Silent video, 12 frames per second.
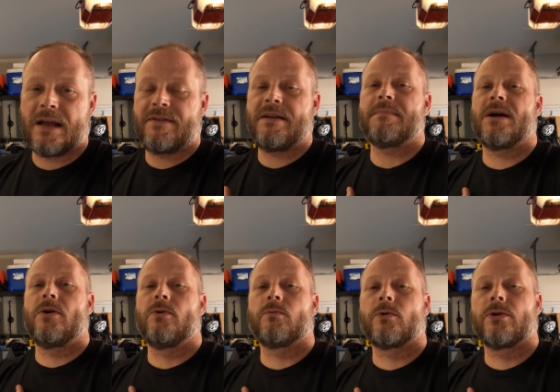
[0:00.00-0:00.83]
i've ate my
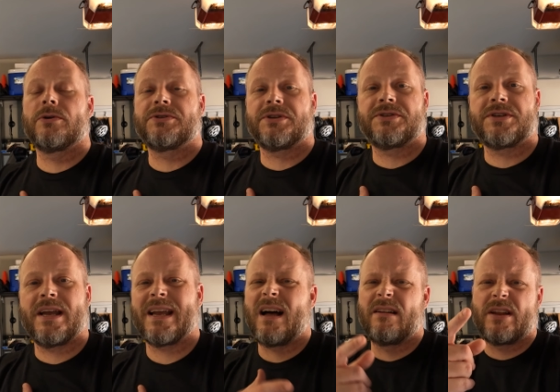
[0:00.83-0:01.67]
own words and
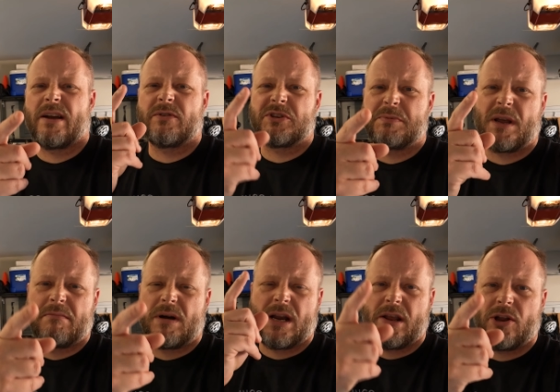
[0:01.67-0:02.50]
saying i'll never spend
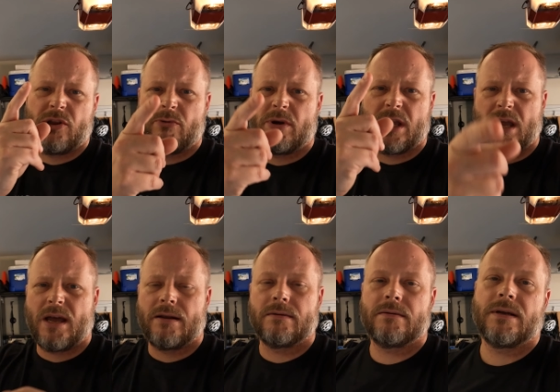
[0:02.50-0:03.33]
money on you
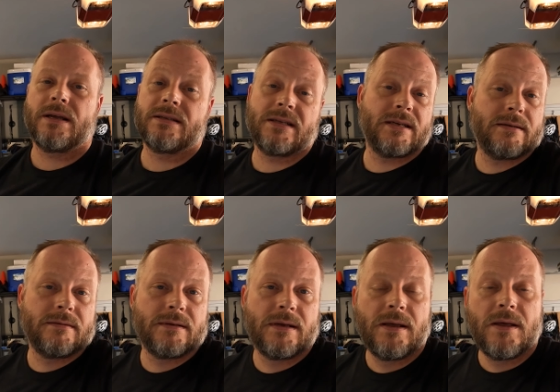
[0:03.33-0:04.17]
again and
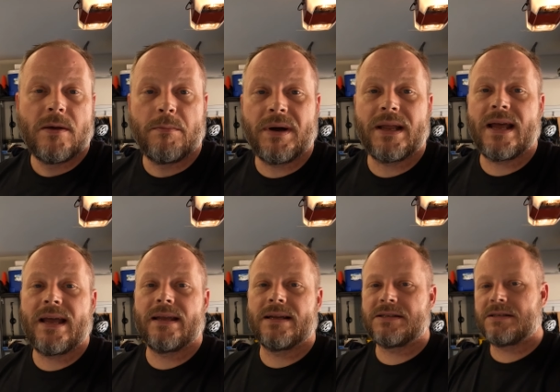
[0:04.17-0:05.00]
did but
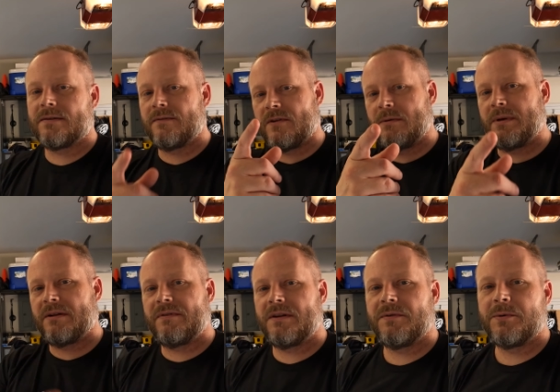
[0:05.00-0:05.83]
hey it's for the
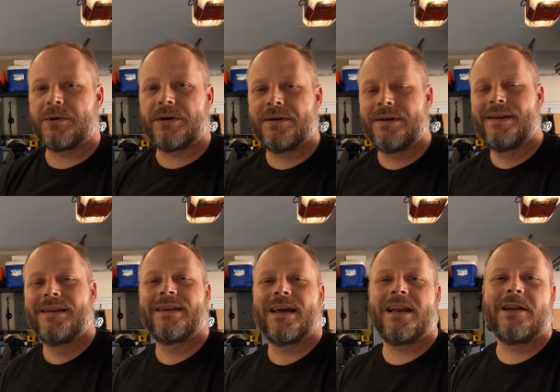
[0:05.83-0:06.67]
benefit of you all
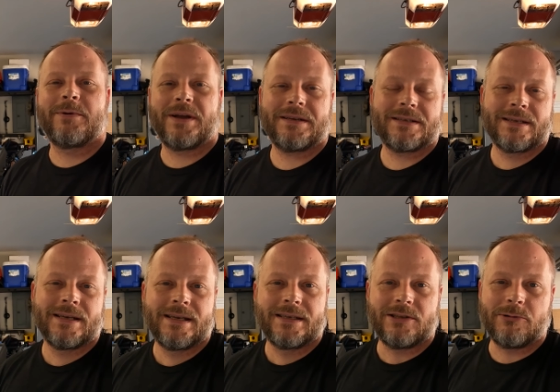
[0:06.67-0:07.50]
at any rate
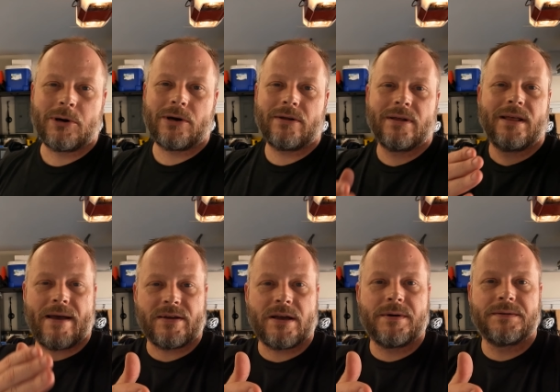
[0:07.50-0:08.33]
you all have
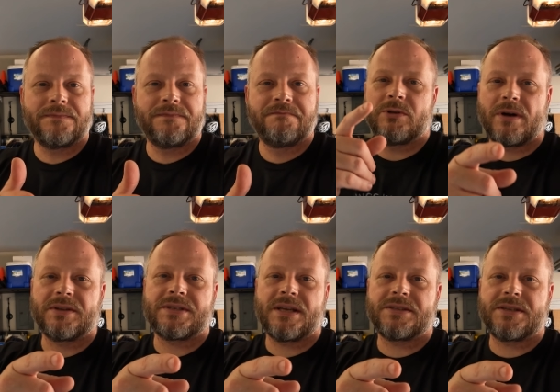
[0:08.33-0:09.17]
a good one. You all
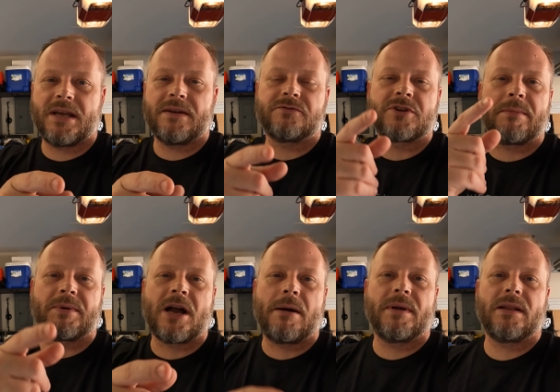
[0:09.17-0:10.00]
stay safe. Drop a
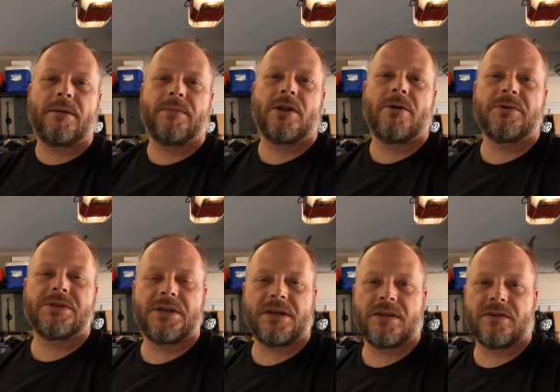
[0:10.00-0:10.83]
comment. Let me know what you
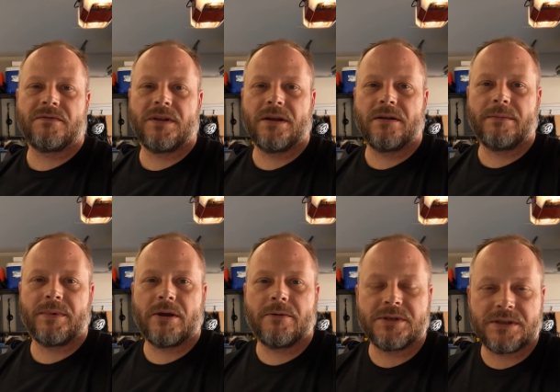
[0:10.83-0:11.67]
think of this video. Let me
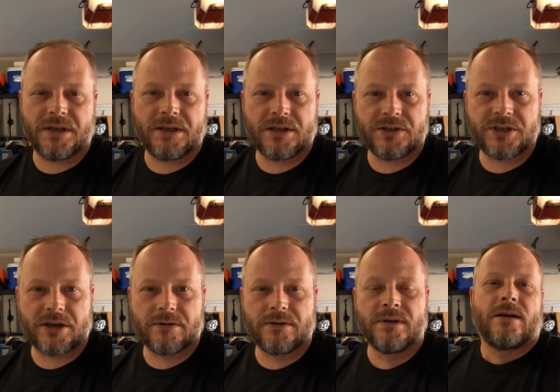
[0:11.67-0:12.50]
know what you think in
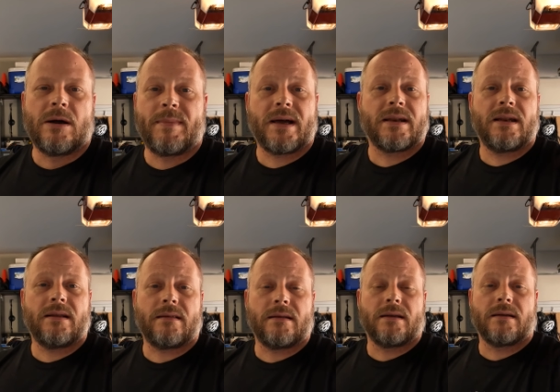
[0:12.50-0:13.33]
general about
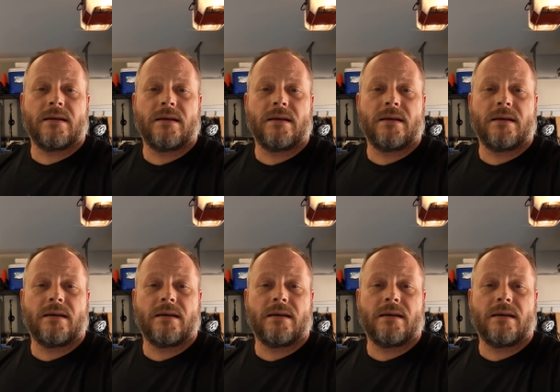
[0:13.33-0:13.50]
anything.